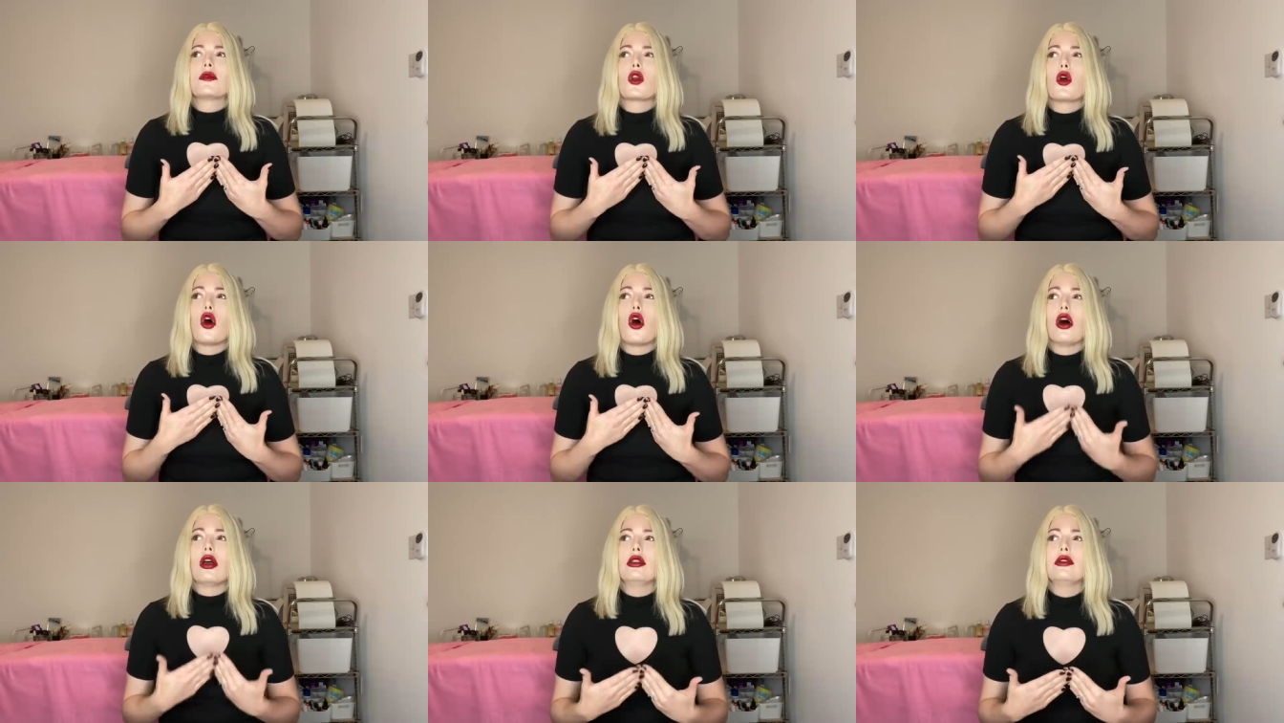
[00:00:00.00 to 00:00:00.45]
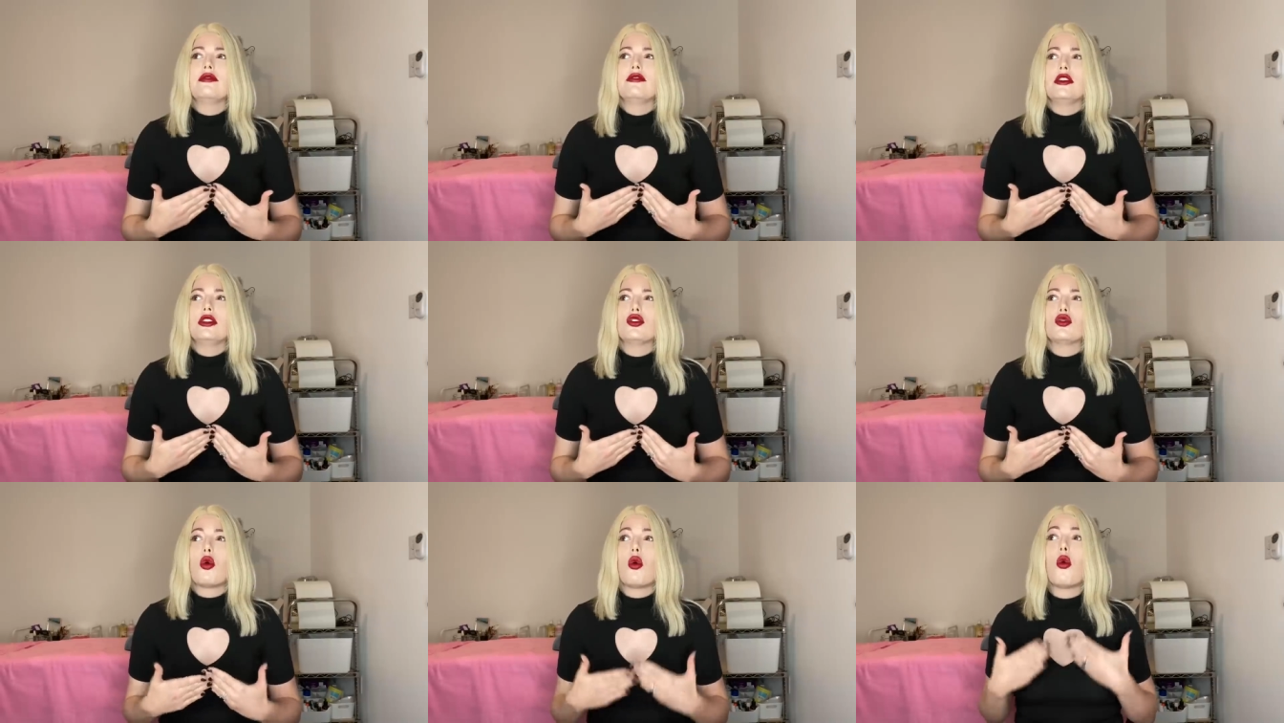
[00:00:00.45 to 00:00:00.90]
all of
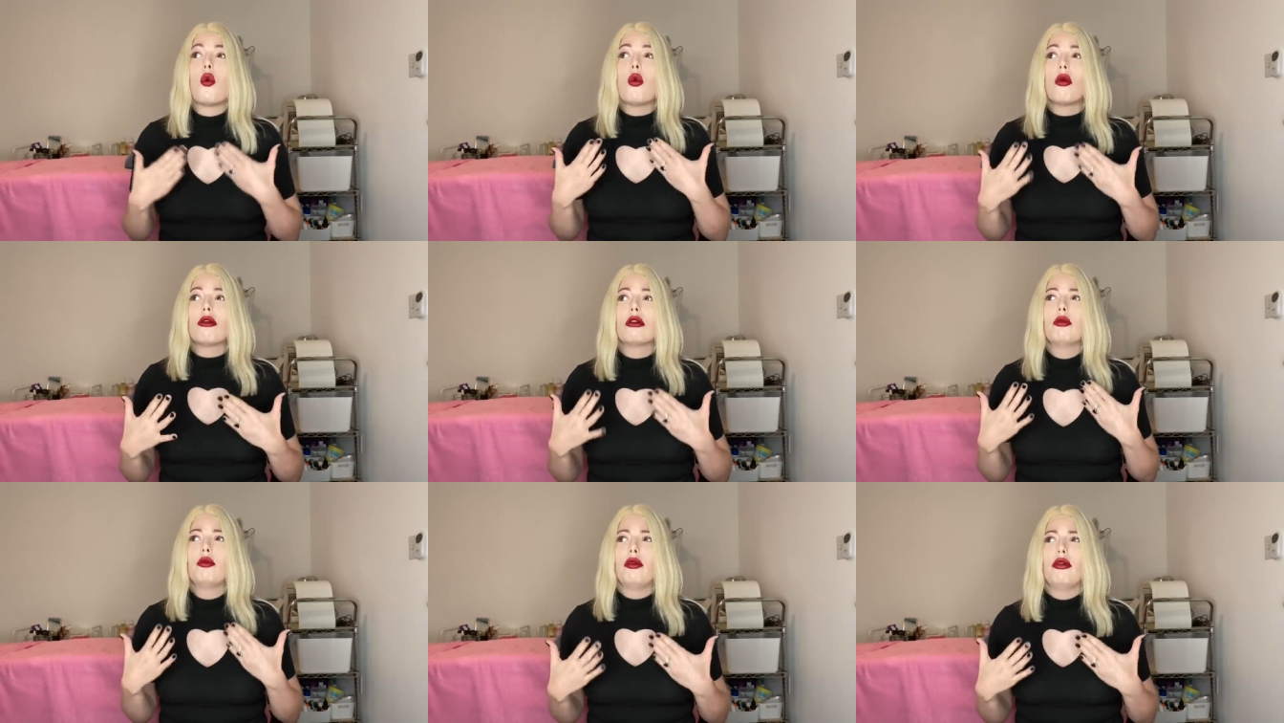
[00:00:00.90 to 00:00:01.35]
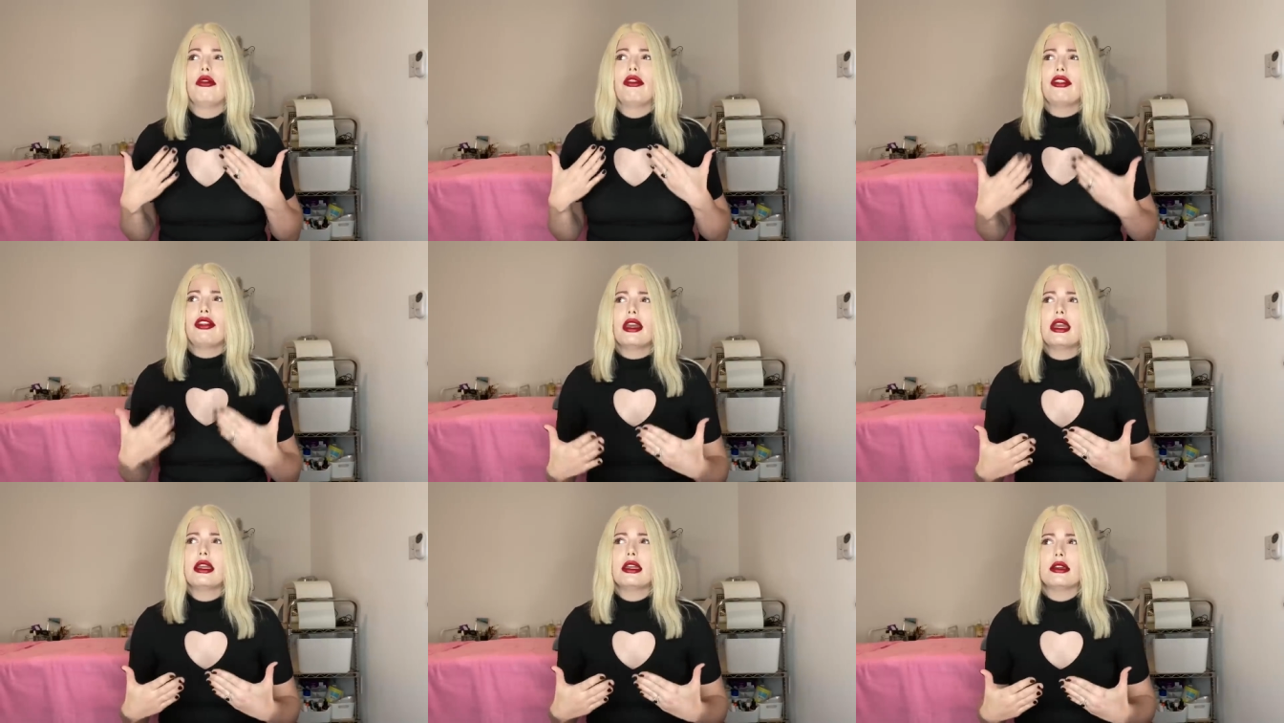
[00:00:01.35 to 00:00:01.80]
these horrible
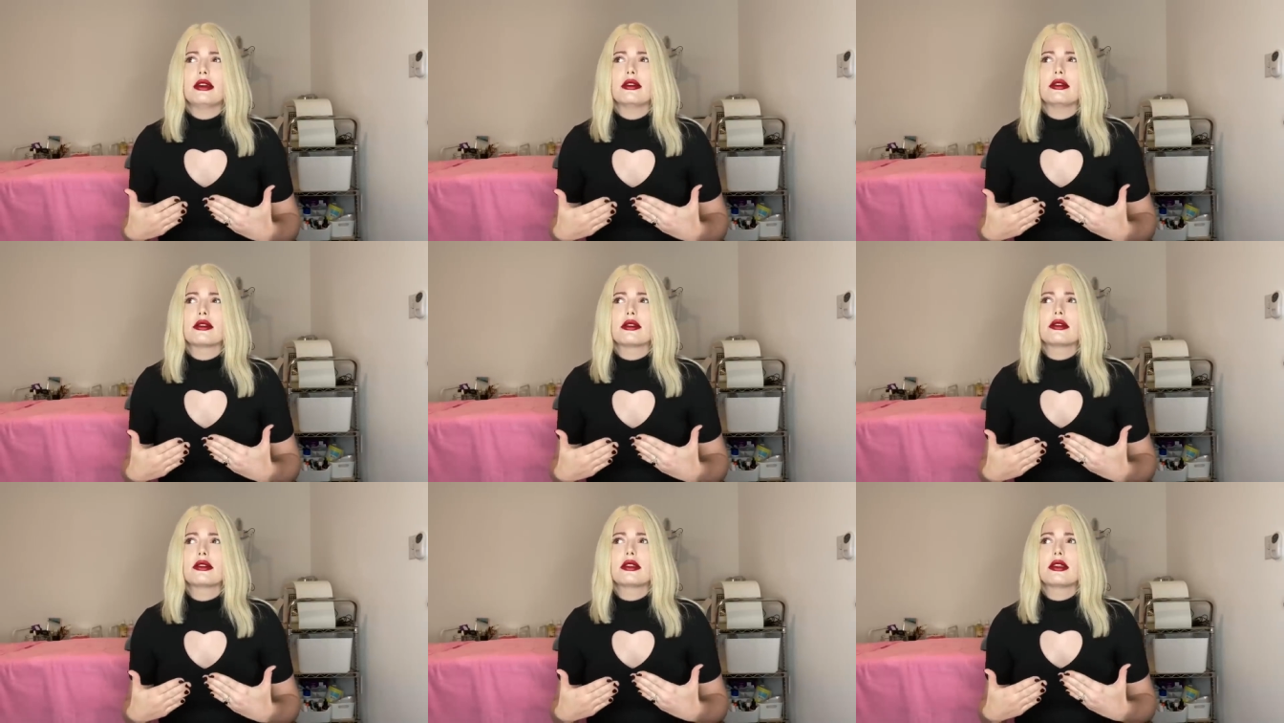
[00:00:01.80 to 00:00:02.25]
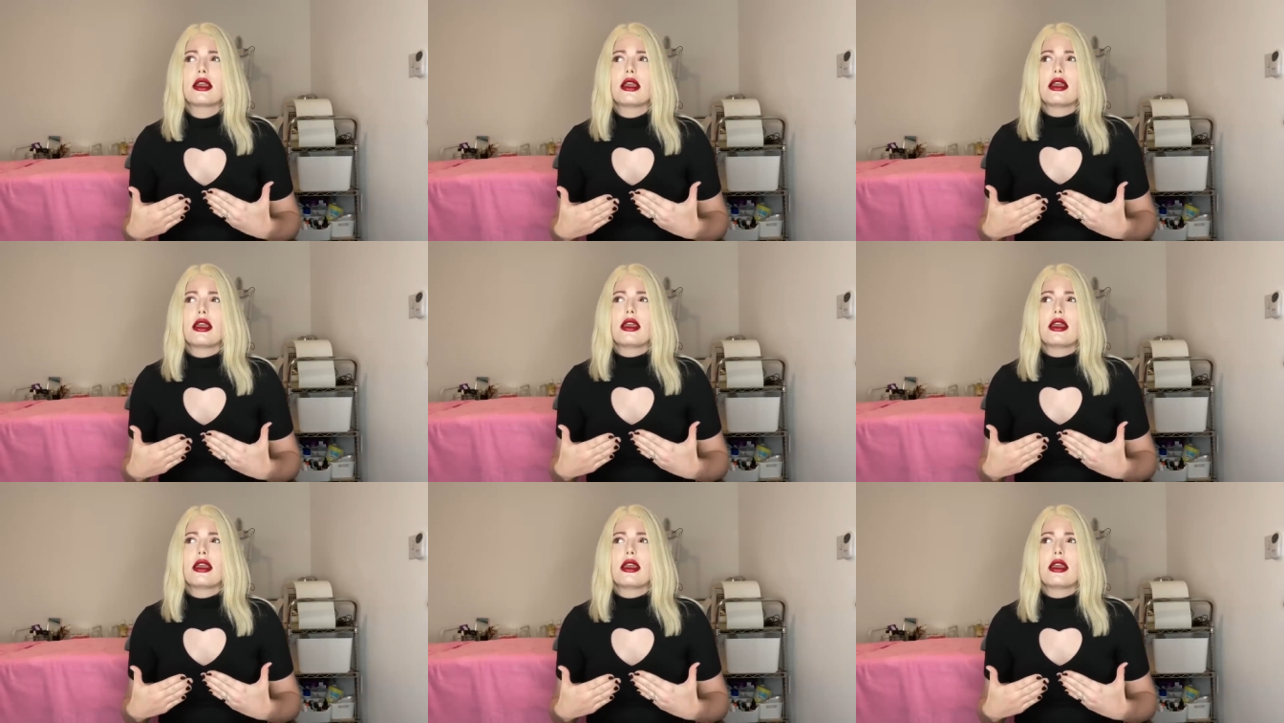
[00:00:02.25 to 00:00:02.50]
things